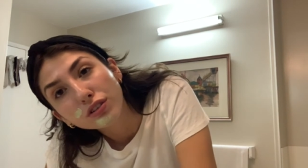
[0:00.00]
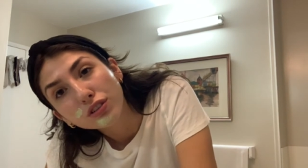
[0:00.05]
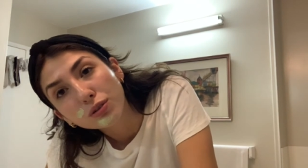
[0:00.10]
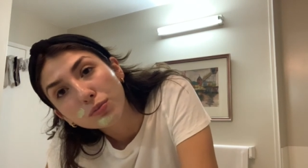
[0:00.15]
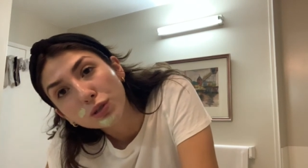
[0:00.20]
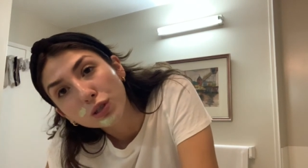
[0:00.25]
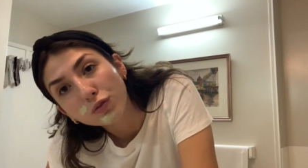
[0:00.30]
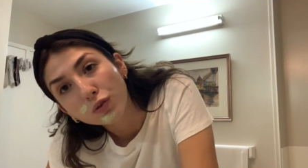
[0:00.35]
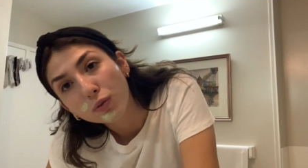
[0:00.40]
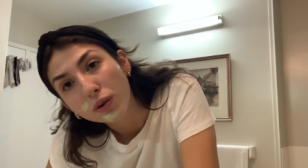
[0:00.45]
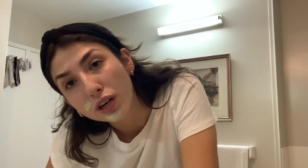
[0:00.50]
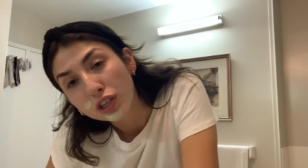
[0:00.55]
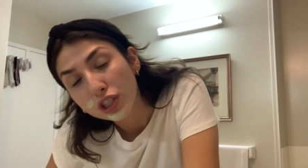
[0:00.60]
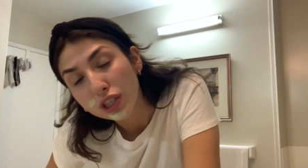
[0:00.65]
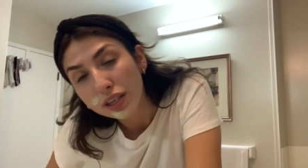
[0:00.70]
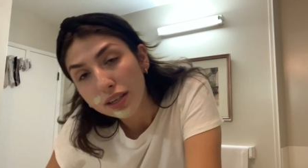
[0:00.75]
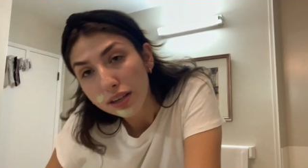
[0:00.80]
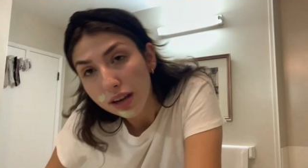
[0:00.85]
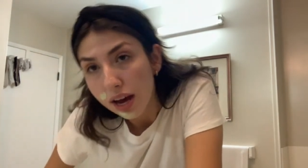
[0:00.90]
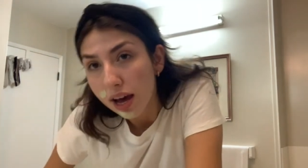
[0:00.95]
so much for
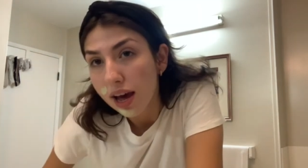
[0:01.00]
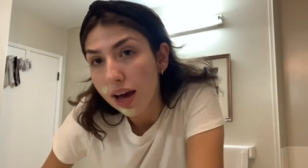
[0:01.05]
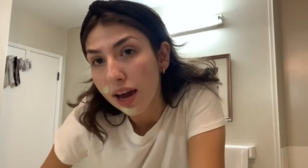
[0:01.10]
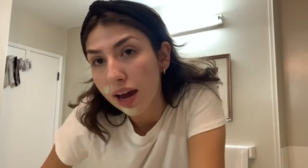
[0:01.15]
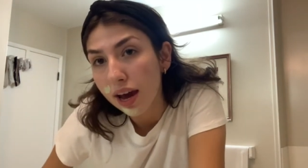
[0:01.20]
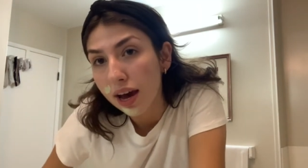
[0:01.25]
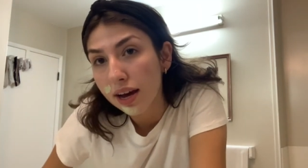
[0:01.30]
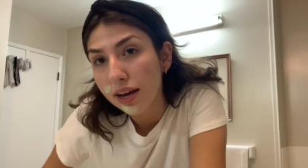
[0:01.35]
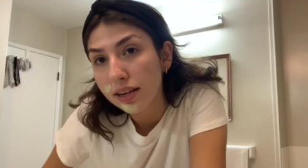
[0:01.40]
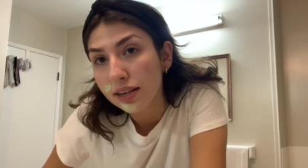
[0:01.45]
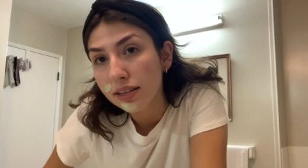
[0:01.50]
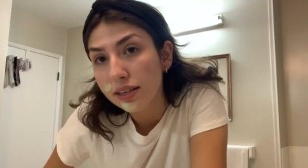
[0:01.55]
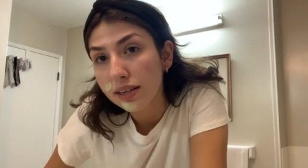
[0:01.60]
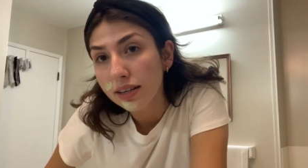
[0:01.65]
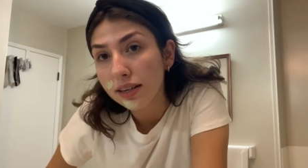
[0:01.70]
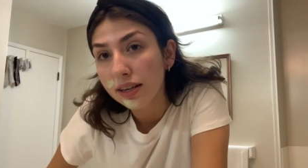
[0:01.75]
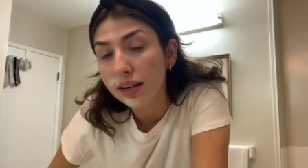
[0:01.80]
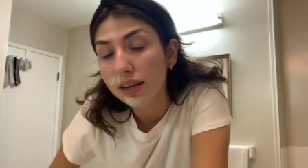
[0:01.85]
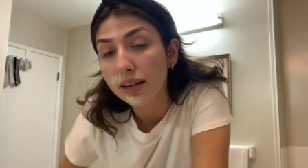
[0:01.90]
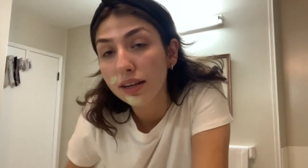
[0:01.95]
watching, and
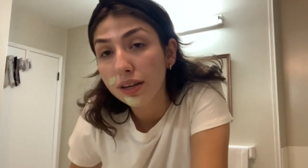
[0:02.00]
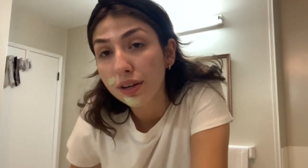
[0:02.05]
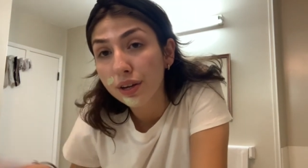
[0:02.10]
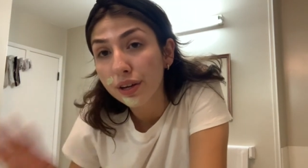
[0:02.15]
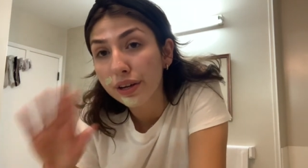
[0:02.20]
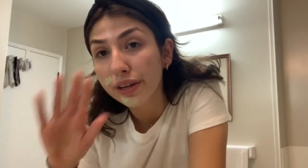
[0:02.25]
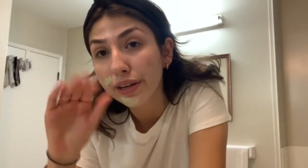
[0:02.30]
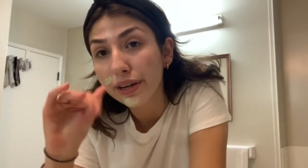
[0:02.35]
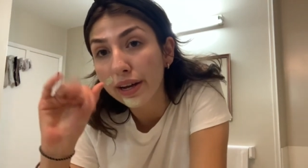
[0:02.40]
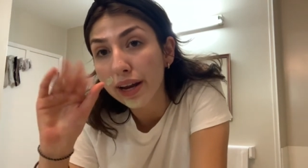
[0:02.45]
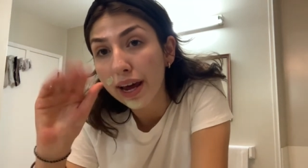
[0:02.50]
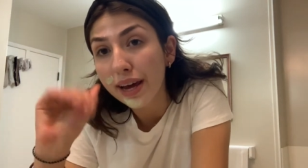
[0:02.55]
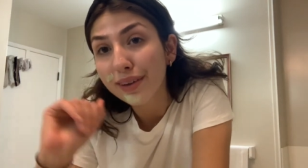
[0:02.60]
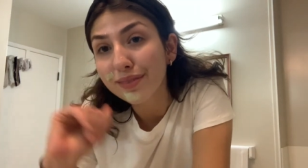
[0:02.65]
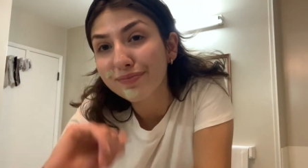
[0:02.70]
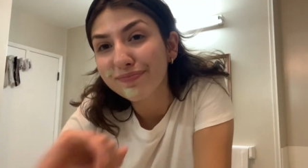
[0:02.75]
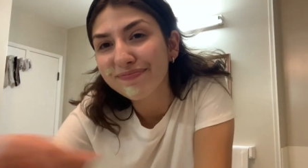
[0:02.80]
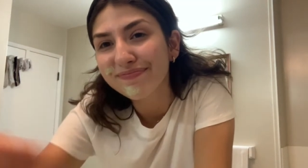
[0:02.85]
good night.